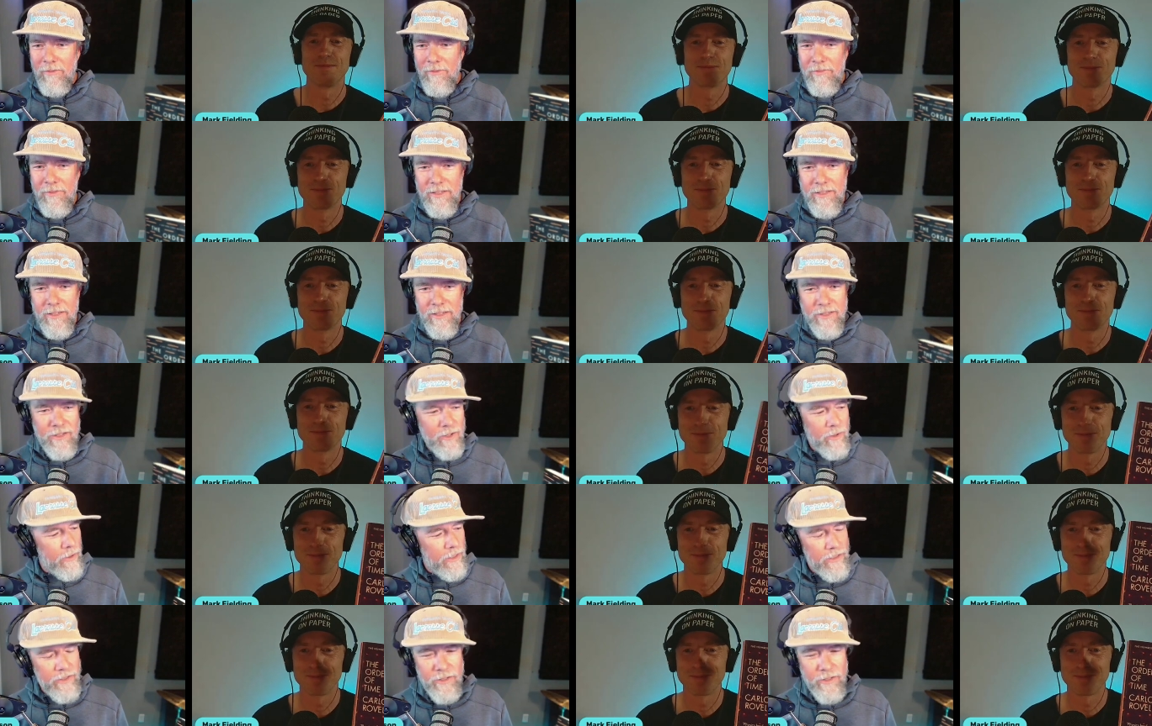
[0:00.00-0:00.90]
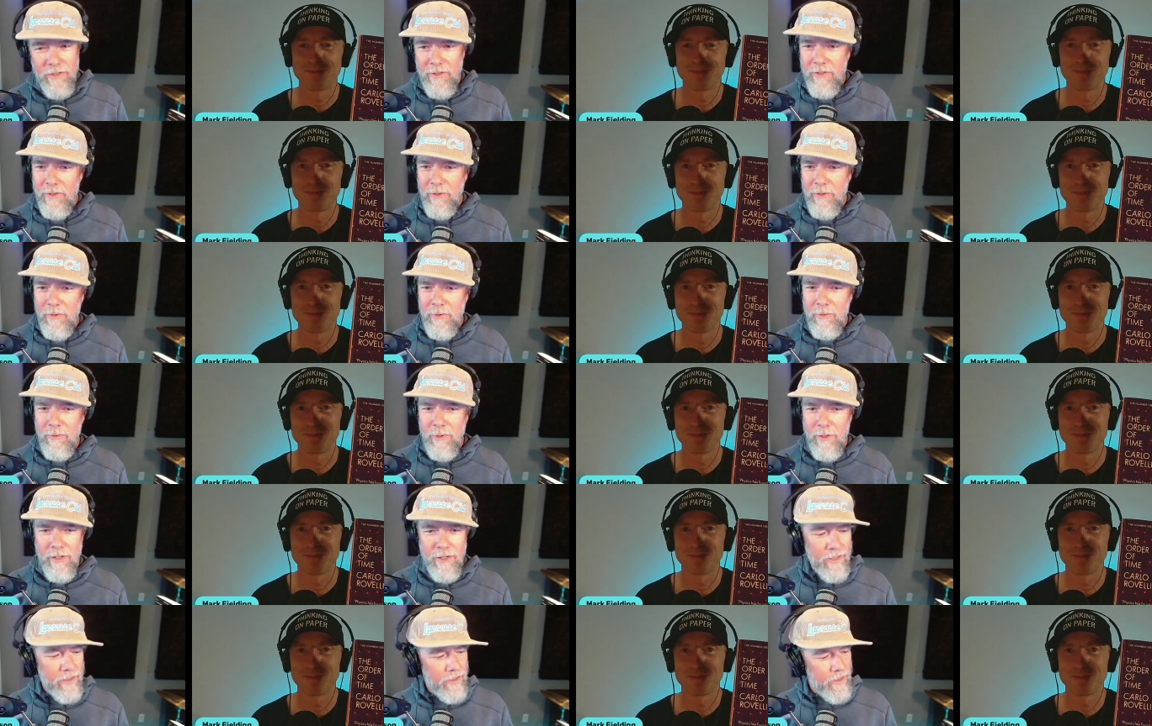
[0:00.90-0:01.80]
Speaker 1: physics equation to
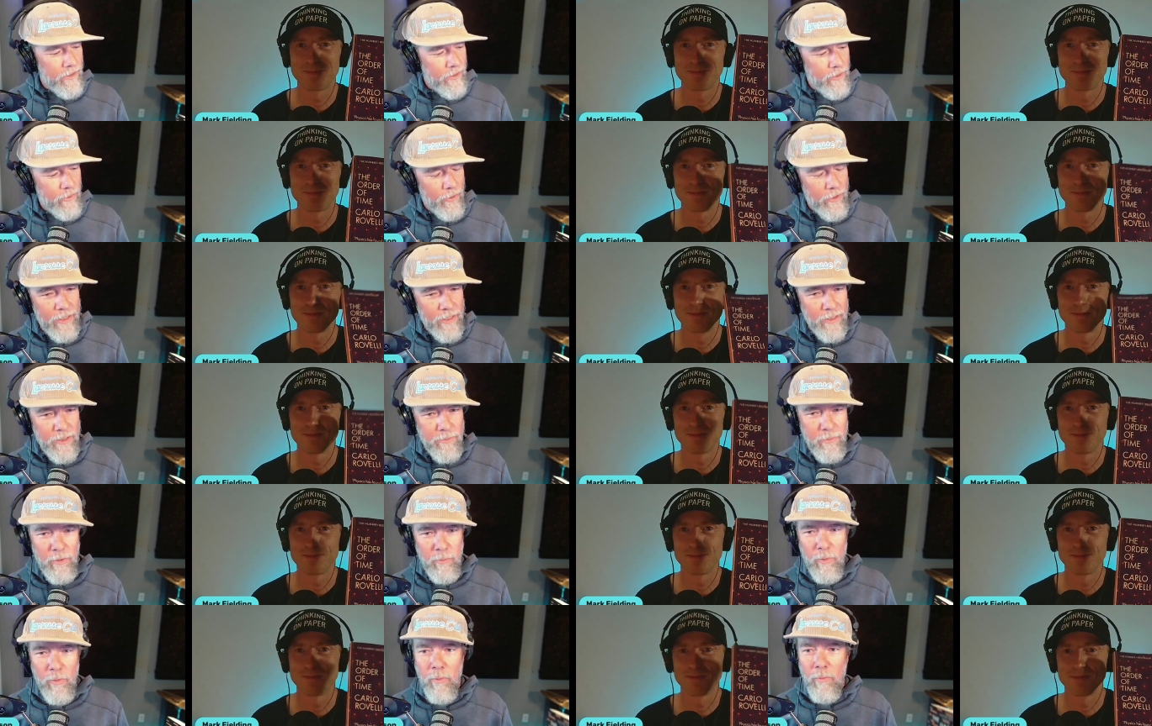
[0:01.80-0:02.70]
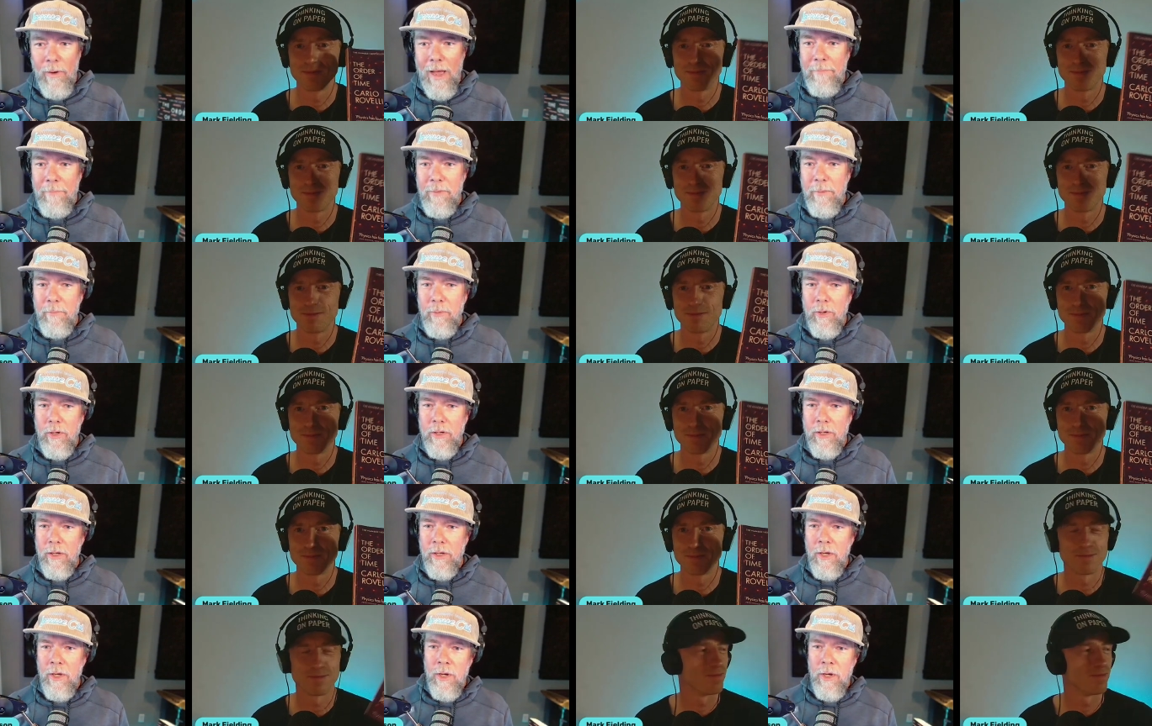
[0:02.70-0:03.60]
uh to join us. But we'll wrap the
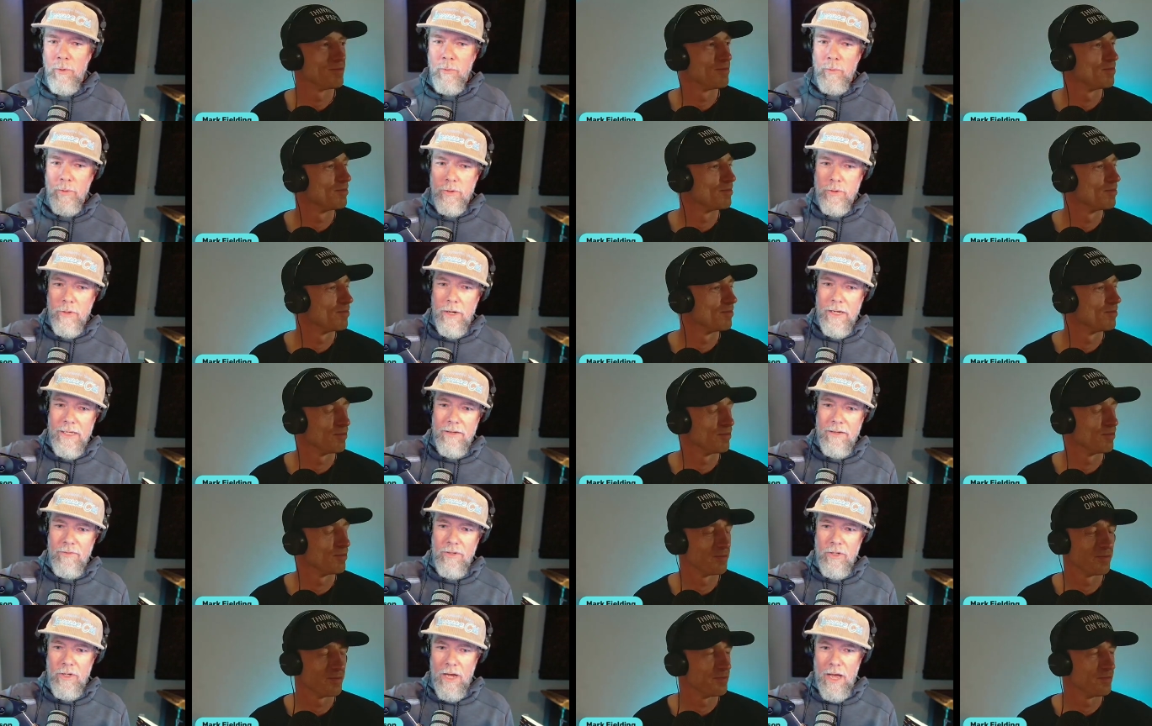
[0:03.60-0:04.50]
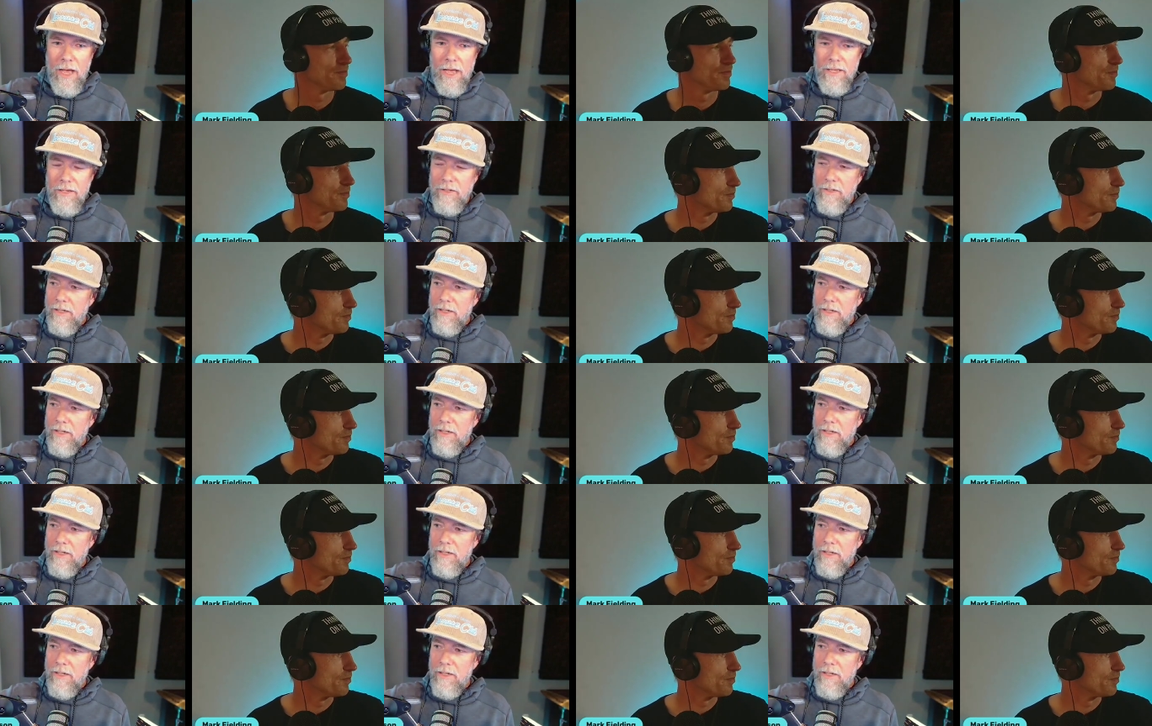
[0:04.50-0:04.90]
book. We'll try and give you guys